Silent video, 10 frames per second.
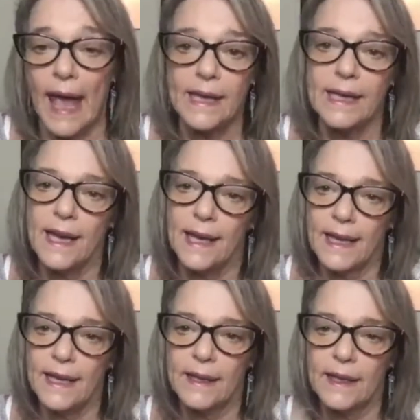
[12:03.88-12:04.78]

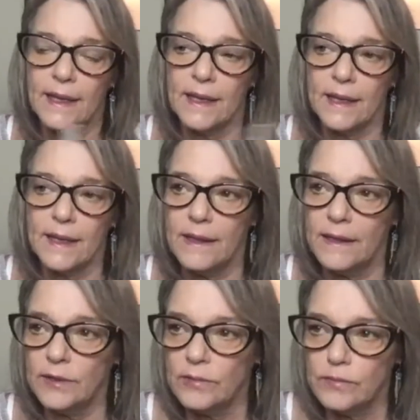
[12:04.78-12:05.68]

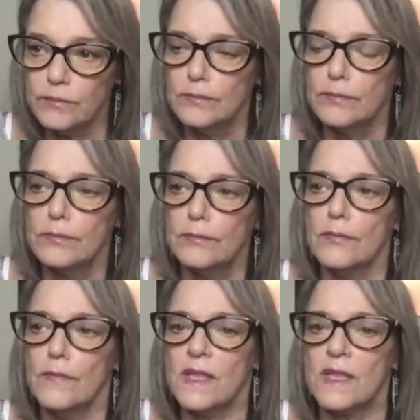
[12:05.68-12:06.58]
Inhaling,
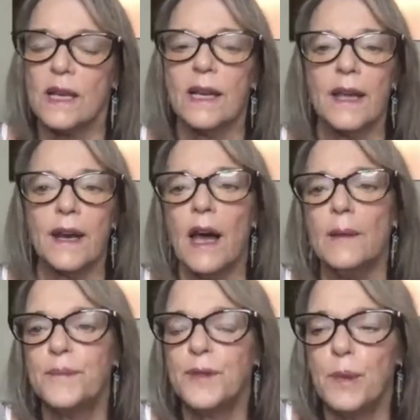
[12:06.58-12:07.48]
sending it
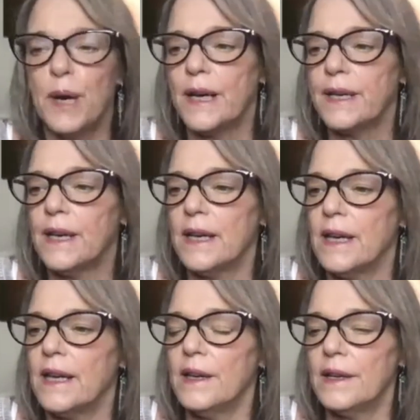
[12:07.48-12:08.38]
up the
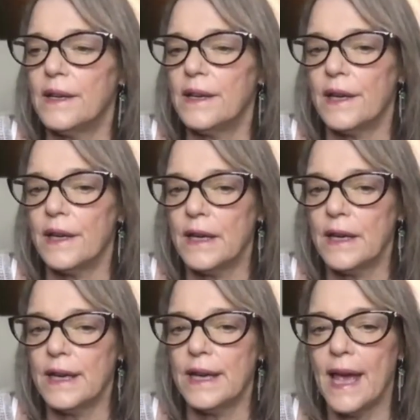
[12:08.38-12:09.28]
body,
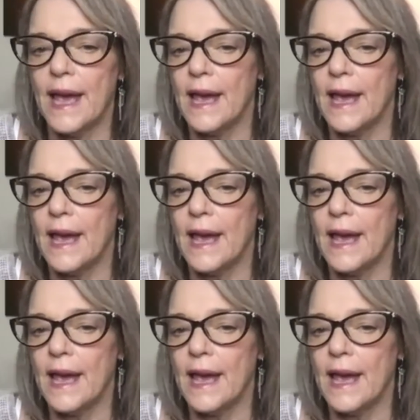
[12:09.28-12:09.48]
and